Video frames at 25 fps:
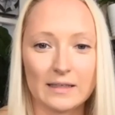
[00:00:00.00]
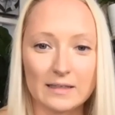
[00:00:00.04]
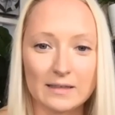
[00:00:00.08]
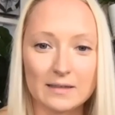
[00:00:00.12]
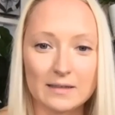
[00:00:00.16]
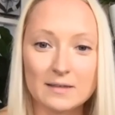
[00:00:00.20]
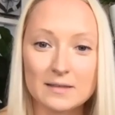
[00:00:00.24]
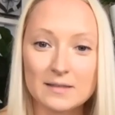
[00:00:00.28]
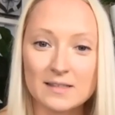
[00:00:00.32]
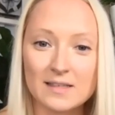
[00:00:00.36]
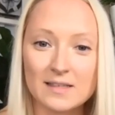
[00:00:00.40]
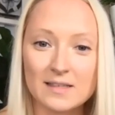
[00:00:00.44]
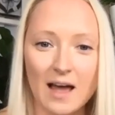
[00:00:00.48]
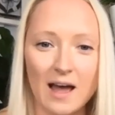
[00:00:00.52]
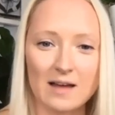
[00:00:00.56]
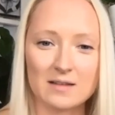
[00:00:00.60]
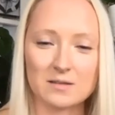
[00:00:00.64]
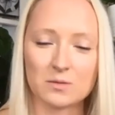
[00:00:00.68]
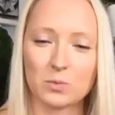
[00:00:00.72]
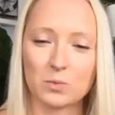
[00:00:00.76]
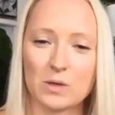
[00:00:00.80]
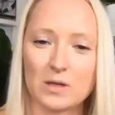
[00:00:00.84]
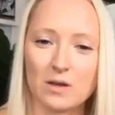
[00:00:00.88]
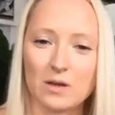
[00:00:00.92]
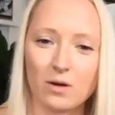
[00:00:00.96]
ease
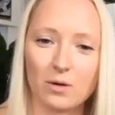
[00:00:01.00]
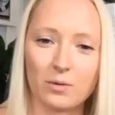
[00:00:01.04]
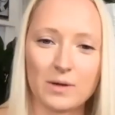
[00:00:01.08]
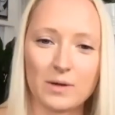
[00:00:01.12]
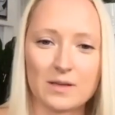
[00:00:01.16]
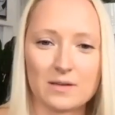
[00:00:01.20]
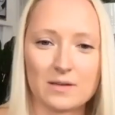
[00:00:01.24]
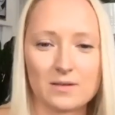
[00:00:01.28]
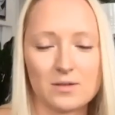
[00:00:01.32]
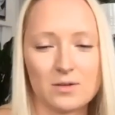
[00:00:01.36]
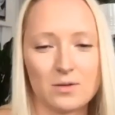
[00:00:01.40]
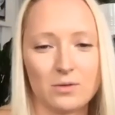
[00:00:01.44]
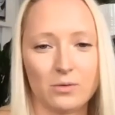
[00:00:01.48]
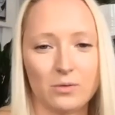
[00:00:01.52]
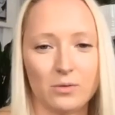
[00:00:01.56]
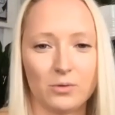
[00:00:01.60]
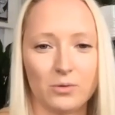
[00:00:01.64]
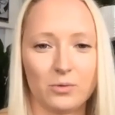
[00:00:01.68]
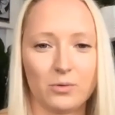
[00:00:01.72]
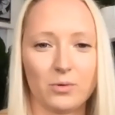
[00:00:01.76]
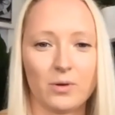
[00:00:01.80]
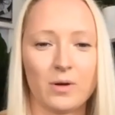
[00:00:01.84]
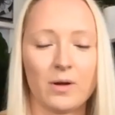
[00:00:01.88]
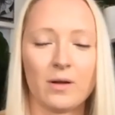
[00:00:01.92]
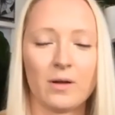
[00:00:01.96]
as we go
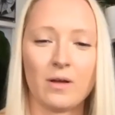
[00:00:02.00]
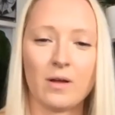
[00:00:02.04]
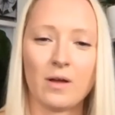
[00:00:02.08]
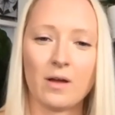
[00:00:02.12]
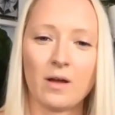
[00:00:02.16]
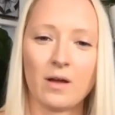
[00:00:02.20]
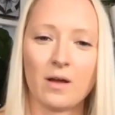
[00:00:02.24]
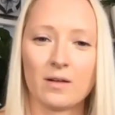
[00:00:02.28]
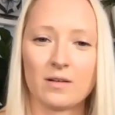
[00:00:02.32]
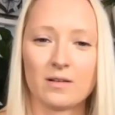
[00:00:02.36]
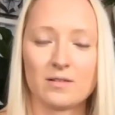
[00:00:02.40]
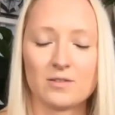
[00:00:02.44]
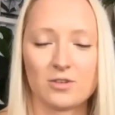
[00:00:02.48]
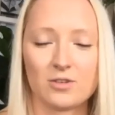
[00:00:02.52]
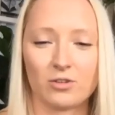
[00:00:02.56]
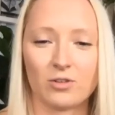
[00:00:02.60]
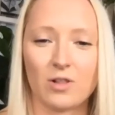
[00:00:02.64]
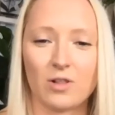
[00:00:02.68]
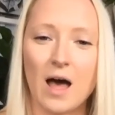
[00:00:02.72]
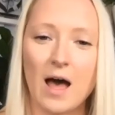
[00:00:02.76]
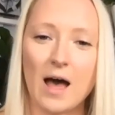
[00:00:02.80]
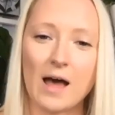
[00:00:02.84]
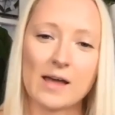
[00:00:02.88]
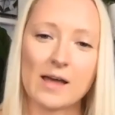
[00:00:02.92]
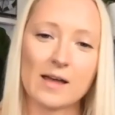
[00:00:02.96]
into
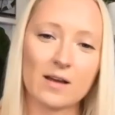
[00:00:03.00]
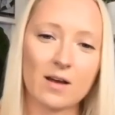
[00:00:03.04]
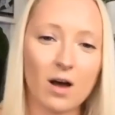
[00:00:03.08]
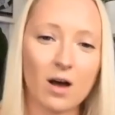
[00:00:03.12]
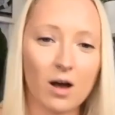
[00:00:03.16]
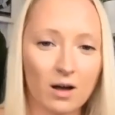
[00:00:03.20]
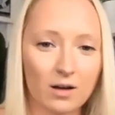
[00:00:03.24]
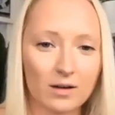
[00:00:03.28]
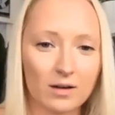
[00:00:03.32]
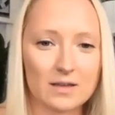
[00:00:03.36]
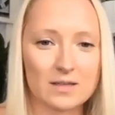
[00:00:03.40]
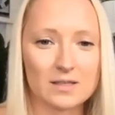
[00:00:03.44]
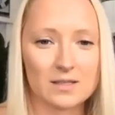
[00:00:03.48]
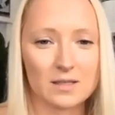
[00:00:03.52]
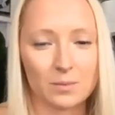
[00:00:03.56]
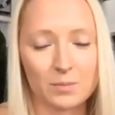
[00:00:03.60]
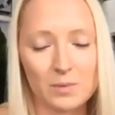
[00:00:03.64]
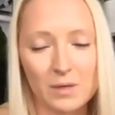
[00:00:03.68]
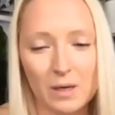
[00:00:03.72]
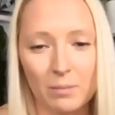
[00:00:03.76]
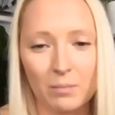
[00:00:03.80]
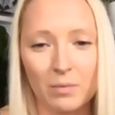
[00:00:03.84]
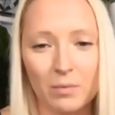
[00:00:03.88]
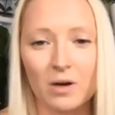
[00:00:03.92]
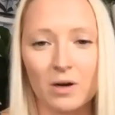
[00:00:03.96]
July, August,
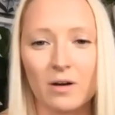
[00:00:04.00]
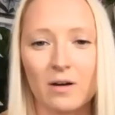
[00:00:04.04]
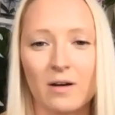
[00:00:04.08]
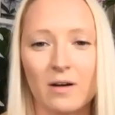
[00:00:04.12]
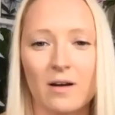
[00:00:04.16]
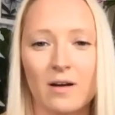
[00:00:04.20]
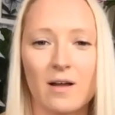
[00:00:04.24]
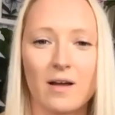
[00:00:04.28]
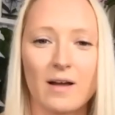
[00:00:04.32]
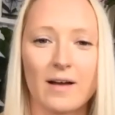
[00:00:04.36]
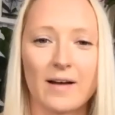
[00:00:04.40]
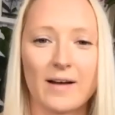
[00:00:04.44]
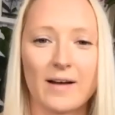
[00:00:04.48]
September.